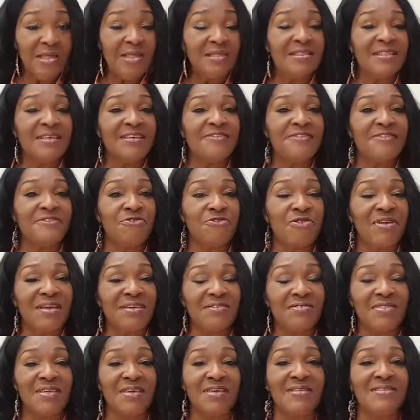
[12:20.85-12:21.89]
This
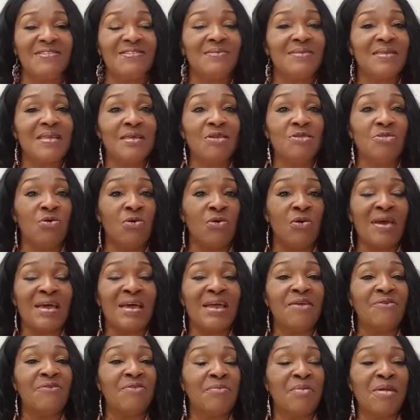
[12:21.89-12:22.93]
strike things,
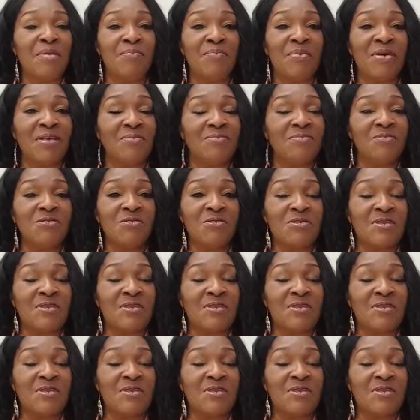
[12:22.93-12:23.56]
I remember